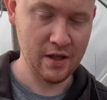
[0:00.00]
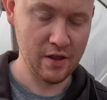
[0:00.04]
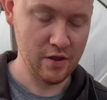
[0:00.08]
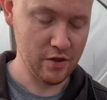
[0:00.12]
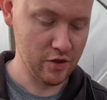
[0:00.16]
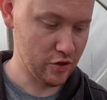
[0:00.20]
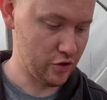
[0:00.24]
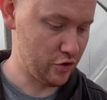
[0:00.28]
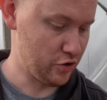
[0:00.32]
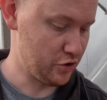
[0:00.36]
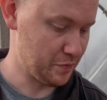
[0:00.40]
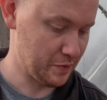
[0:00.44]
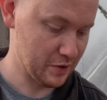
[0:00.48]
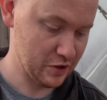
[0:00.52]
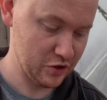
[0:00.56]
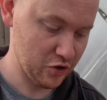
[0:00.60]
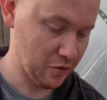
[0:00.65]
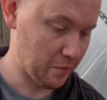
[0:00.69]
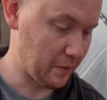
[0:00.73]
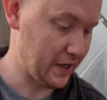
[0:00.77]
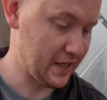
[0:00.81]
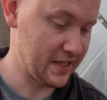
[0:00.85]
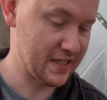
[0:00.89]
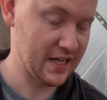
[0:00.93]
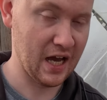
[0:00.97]
There's been so
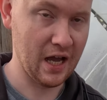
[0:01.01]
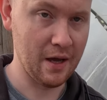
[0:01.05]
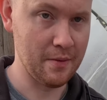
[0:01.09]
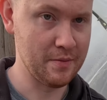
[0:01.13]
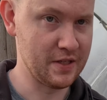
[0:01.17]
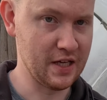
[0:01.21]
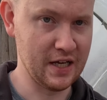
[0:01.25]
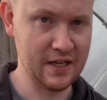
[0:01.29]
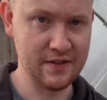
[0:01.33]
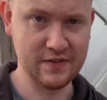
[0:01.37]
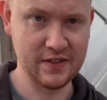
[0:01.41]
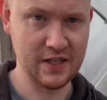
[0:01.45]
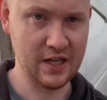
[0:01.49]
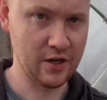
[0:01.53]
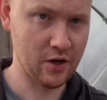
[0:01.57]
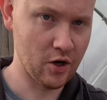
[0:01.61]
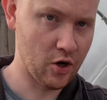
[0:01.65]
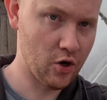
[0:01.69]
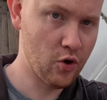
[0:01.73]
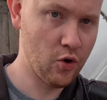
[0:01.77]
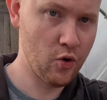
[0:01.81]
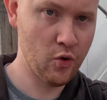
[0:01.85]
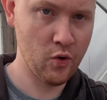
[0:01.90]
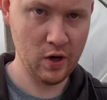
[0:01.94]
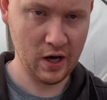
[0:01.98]
many times I've said,
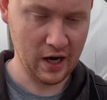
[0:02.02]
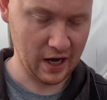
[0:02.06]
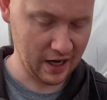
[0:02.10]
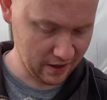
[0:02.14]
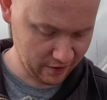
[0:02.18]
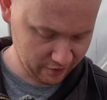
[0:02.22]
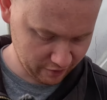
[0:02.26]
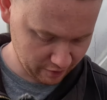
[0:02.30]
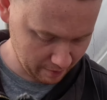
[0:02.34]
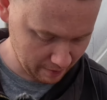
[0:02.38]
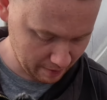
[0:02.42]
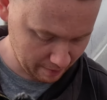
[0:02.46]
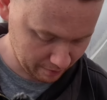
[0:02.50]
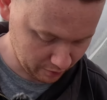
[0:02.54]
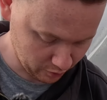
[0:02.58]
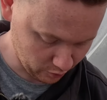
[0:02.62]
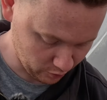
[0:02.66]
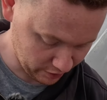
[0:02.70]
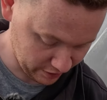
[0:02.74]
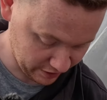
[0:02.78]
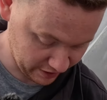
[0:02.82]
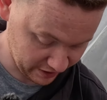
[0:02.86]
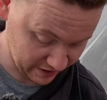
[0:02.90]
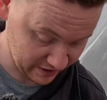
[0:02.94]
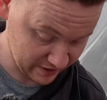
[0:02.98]
oh, I'll remember
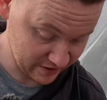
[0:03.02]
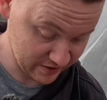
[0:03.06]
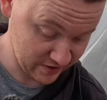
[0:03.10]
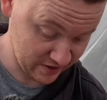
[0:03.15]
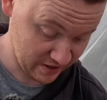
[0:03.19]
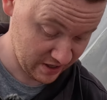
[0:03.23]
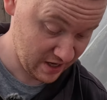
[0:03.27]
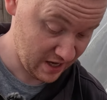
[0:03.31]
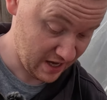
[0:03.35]
what it is,